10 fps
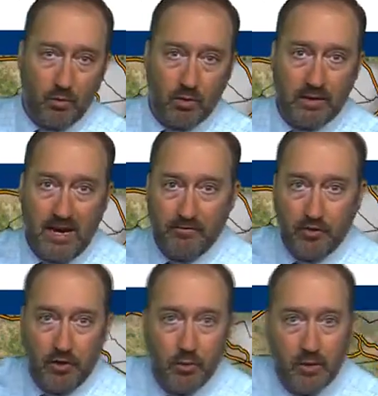early
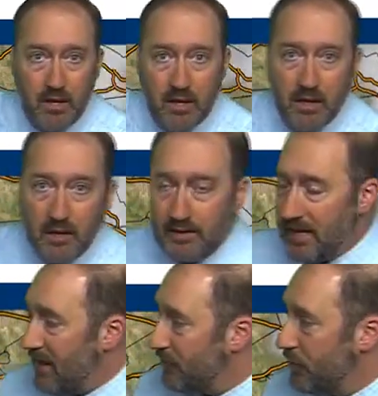afternoon. In
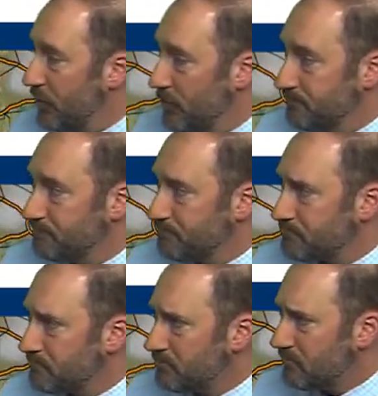the afternoon,
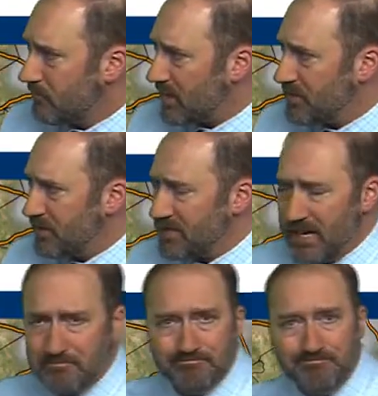dinner
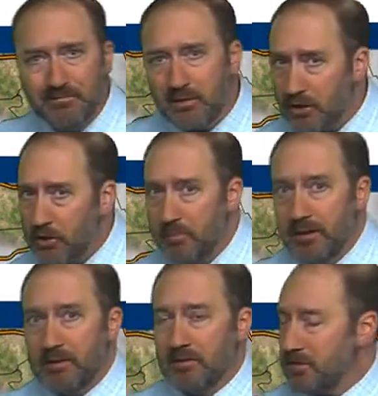time, there could be
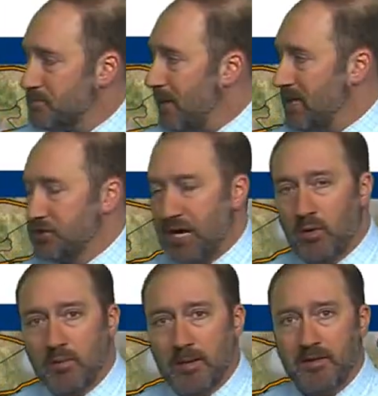a spot
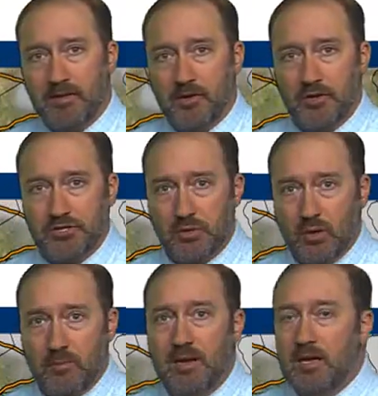shower, maybe a
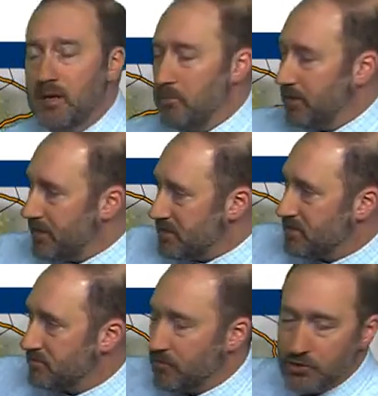thunderstorm. But this
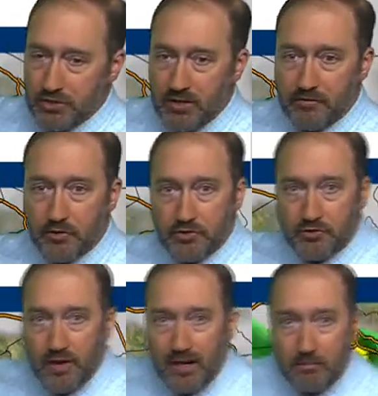version of the future
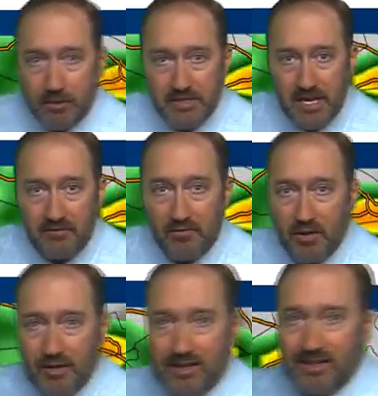track brings that
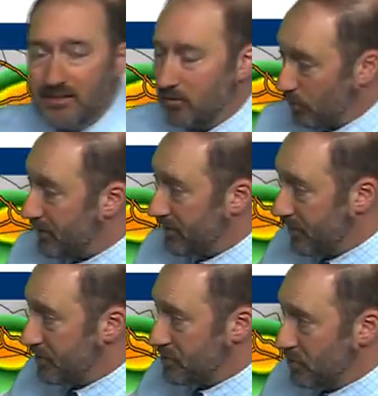front in, or the
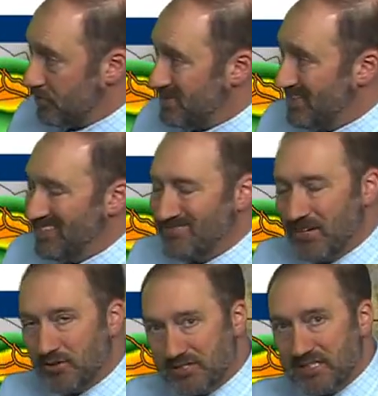thunderstorms in, you
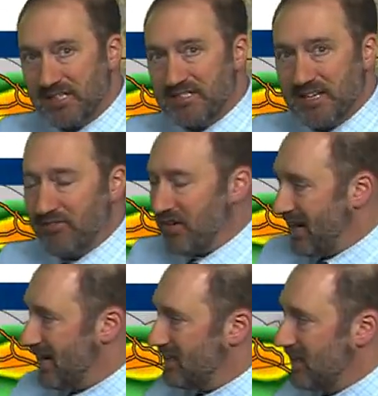know, 6, 7,
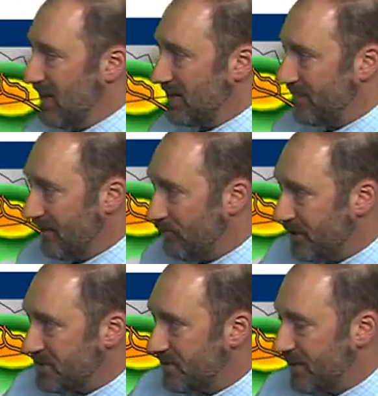8 o'clock, that
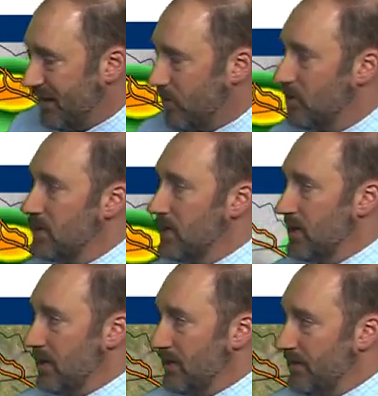risk there.
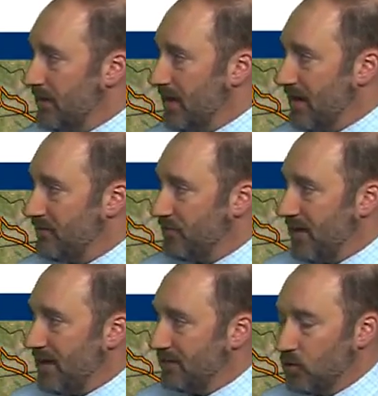And then after
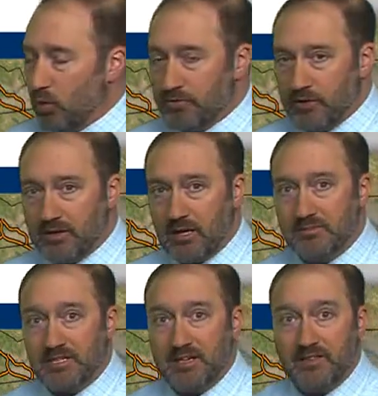that, the cold front
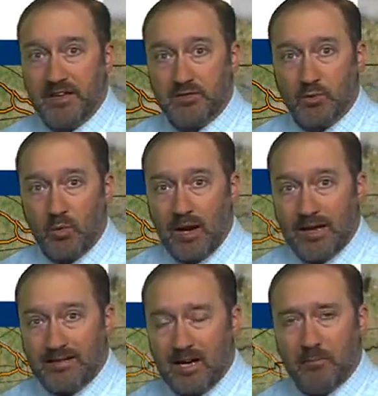comes in and things will
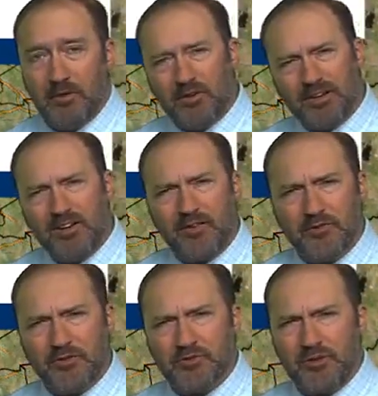quiet down. But look at another
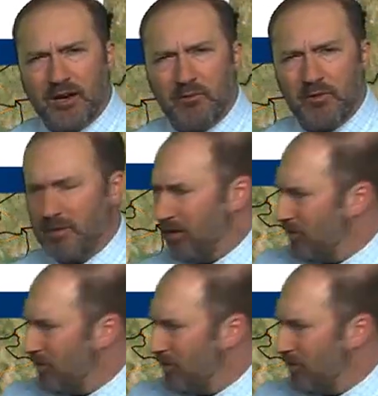future track weather model.